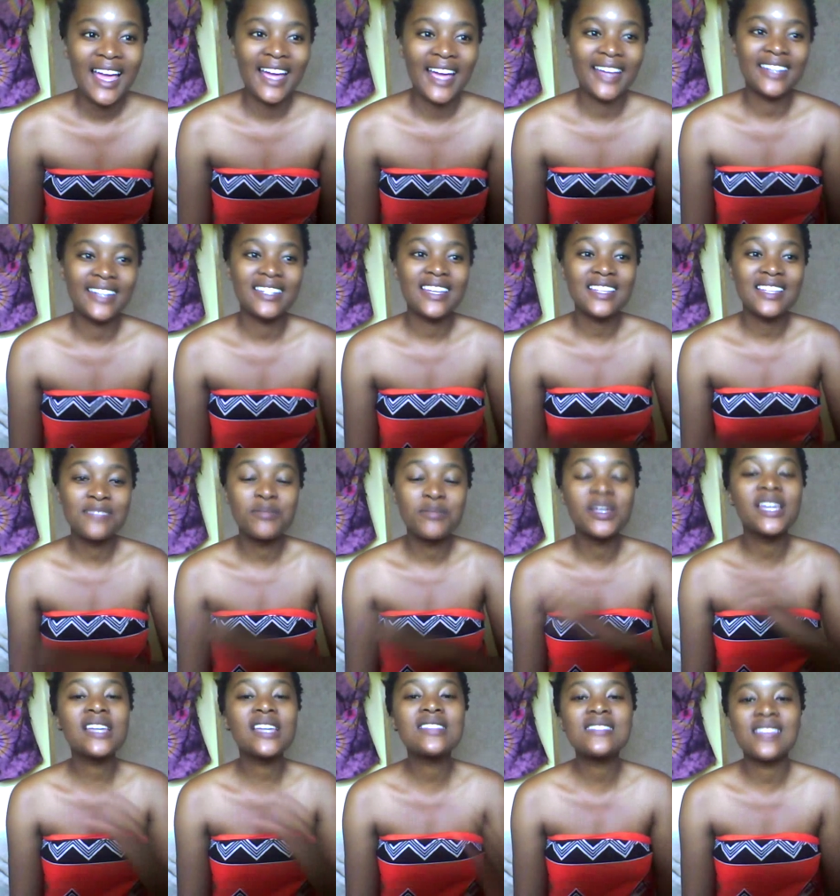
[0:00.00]
and it
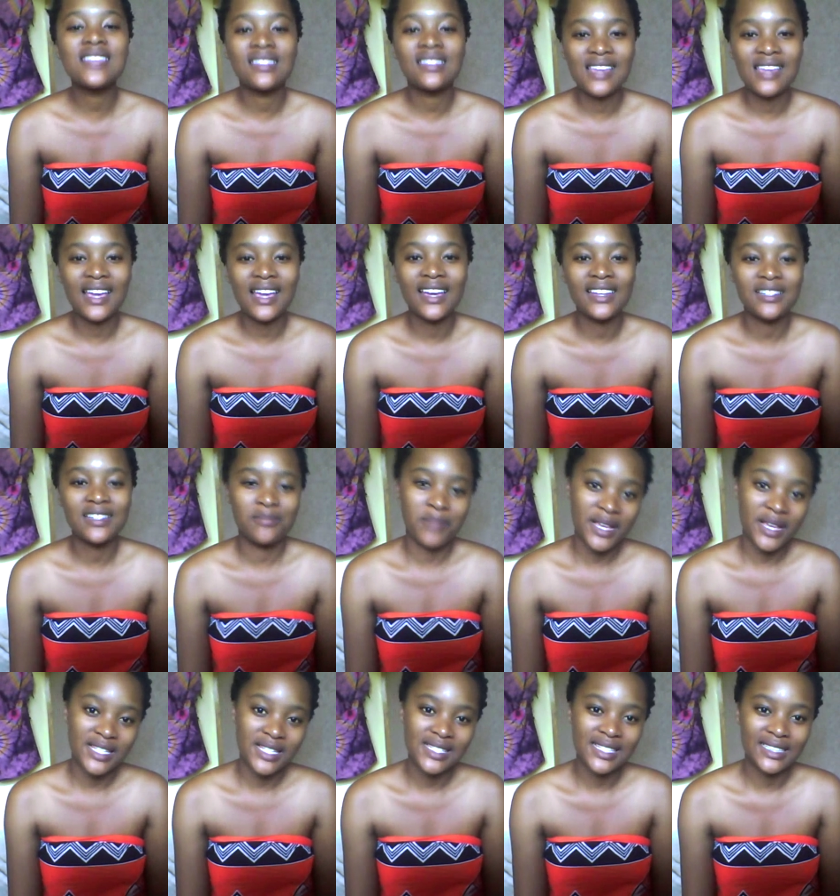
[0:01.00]
begins at the end
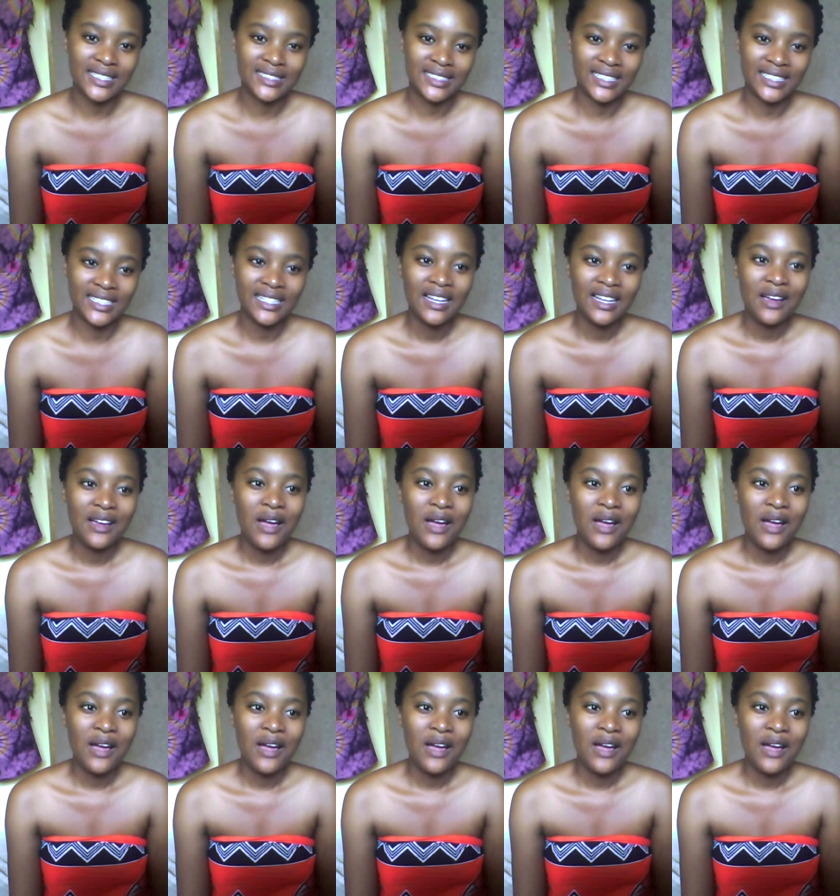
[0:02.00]
basically.